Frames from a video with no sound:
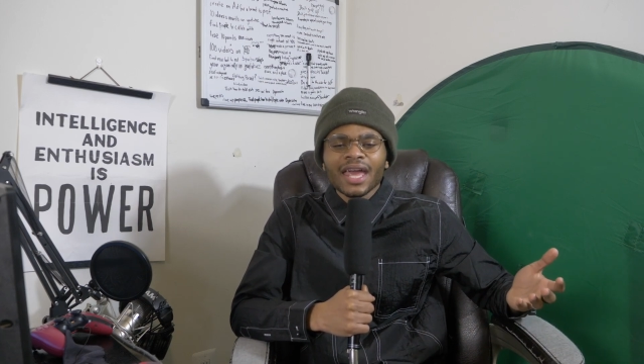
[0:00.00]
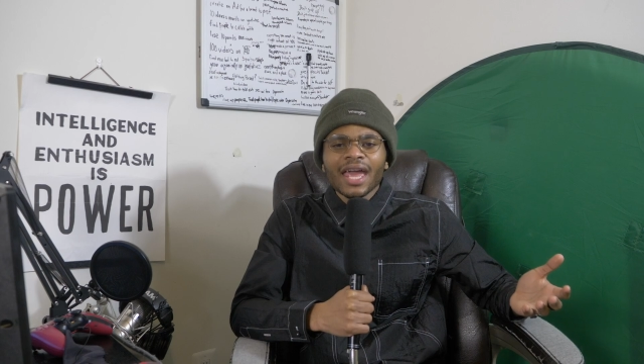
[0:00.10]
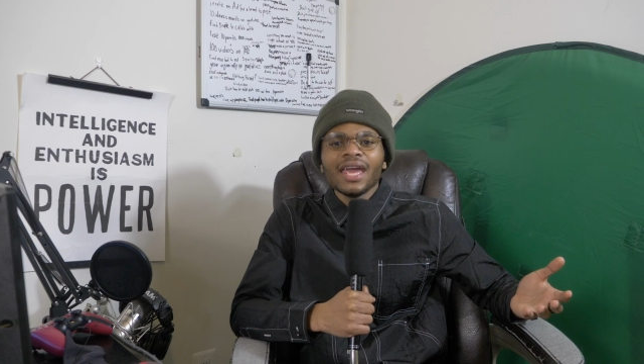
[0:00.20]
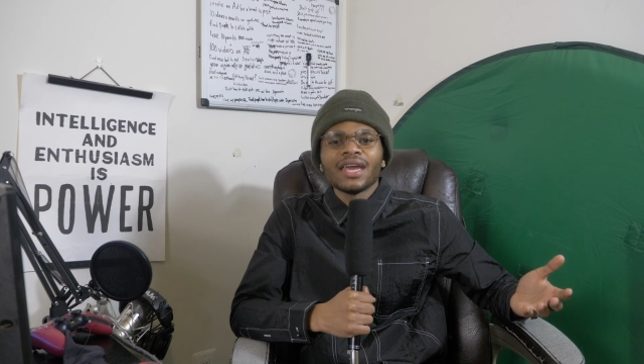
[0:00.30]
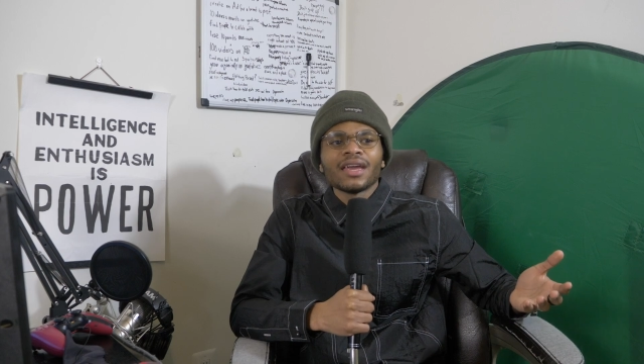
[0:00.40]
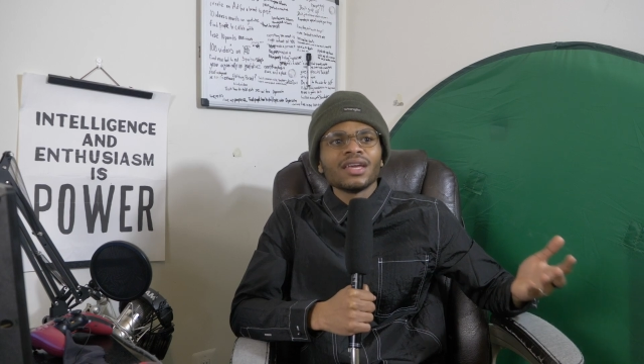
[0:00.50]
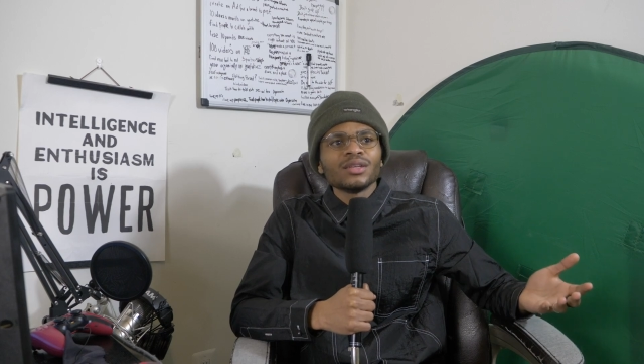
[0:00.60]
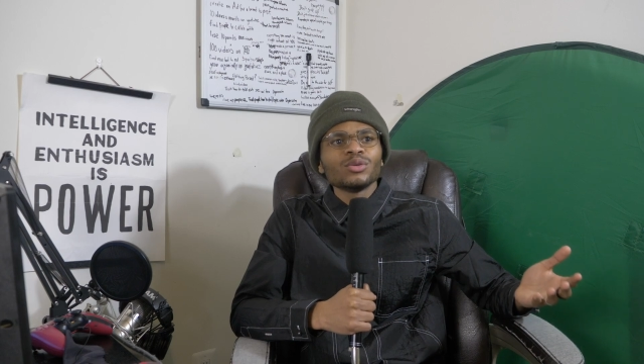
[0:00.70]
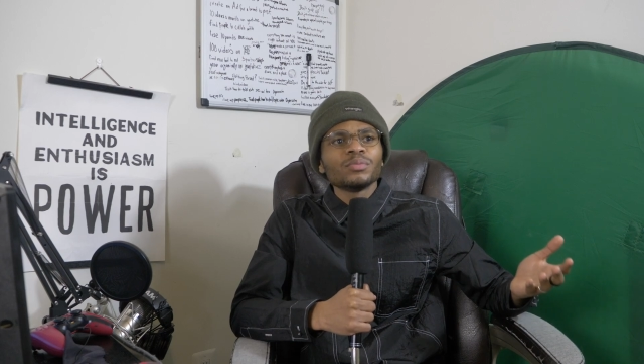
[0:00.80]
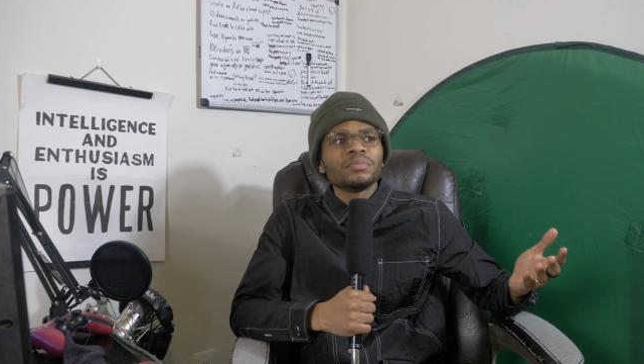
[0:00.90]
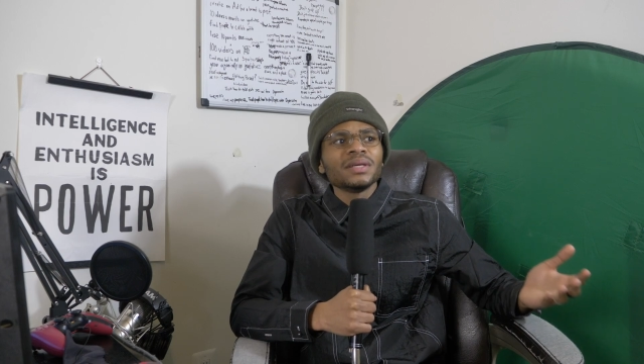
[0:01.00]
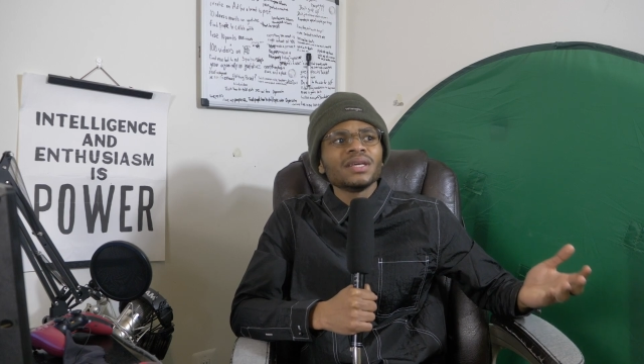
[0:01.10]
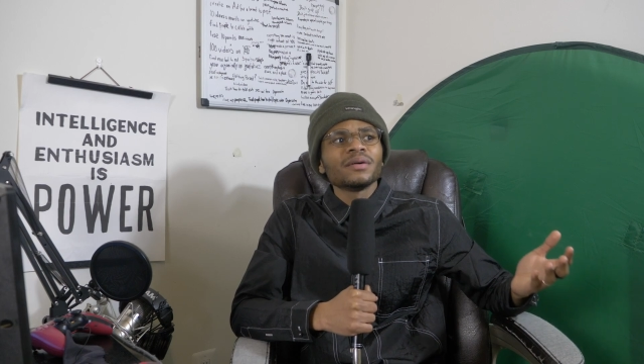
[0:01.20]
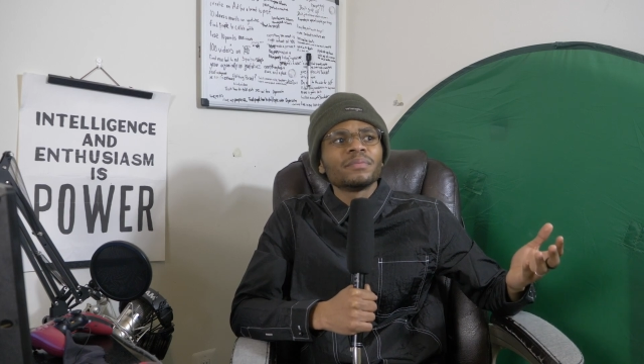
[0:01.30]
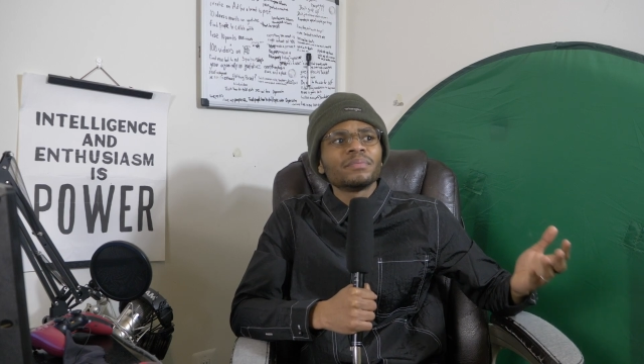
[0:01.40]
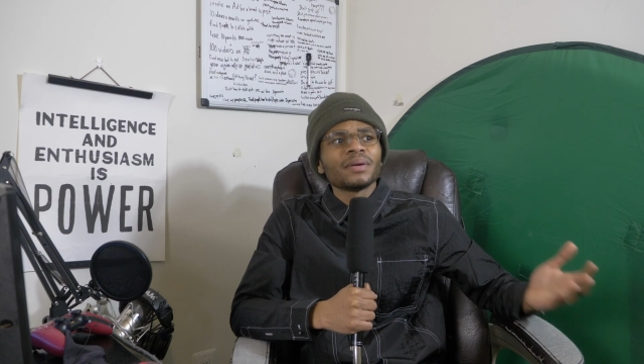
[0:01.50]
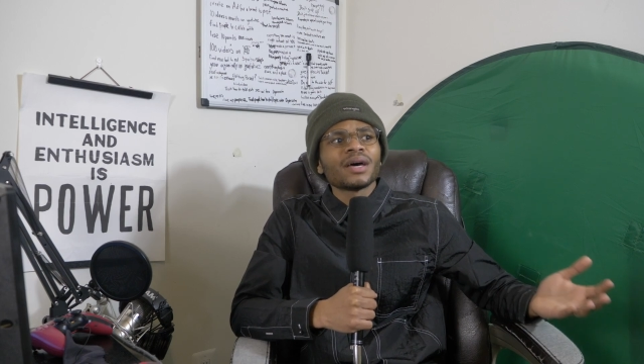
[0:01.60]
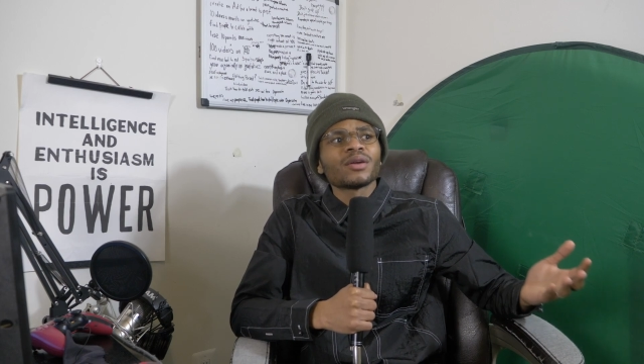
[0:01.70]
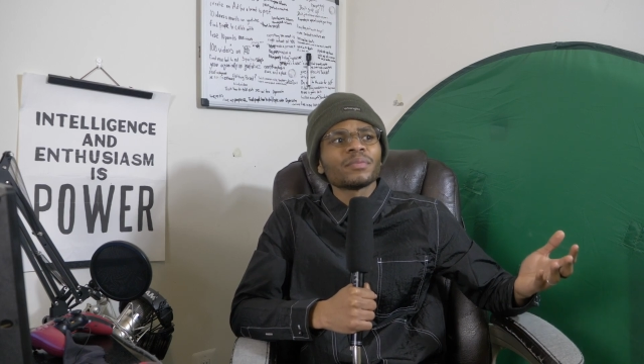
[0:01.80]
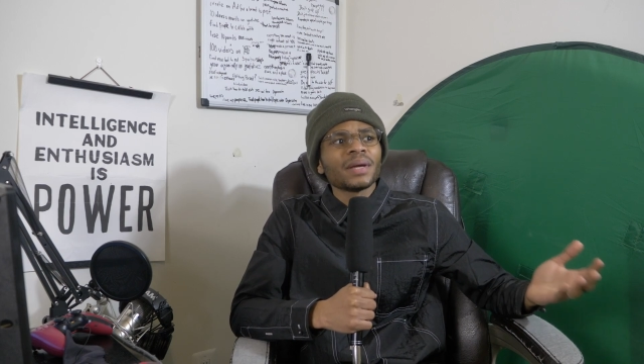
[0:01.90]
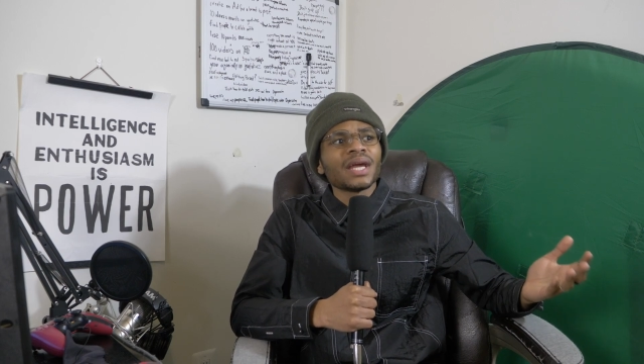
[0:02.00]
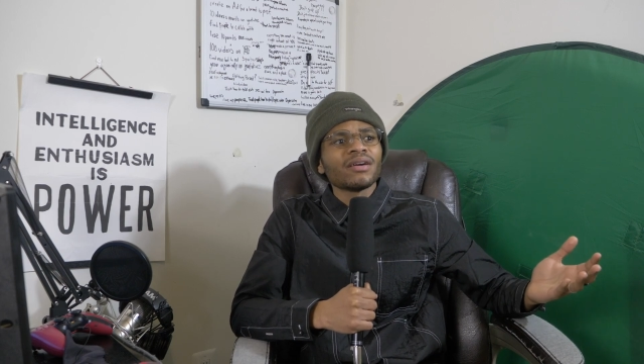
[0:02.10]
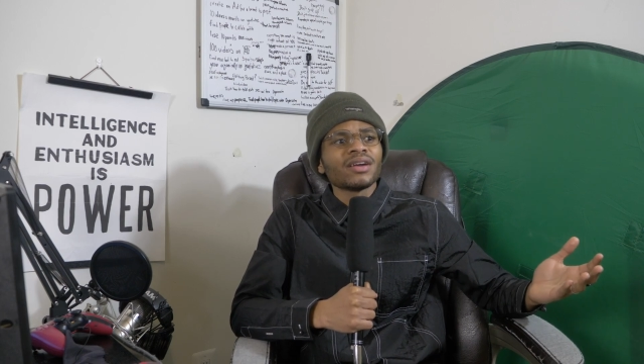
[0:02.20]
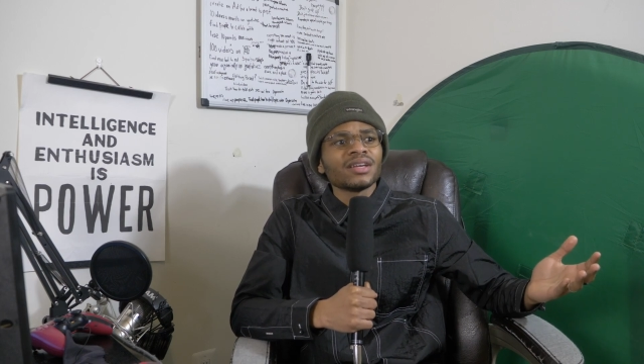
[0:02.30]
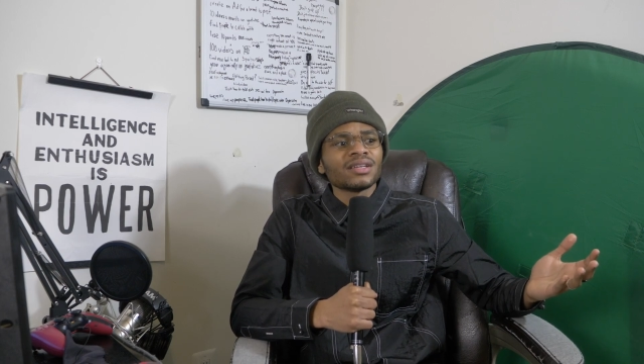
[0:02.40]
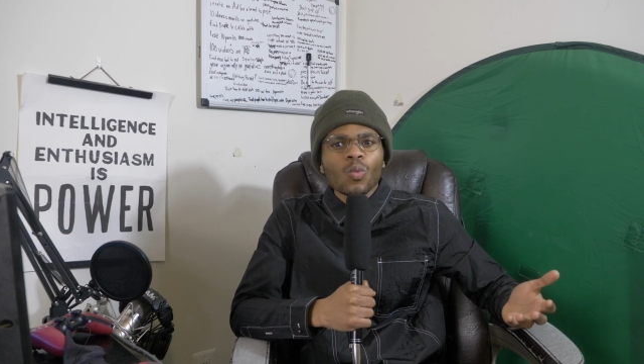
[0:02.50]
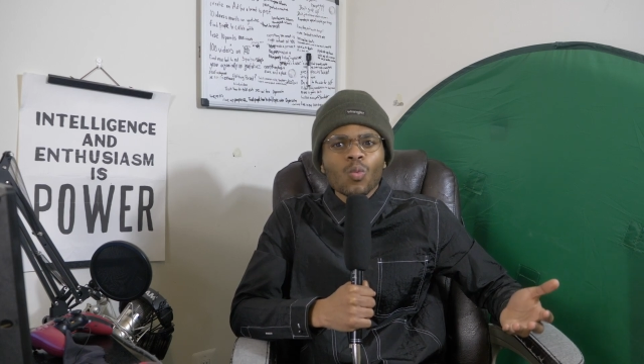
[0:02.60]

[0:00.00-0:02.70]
hey, can you be a better parent?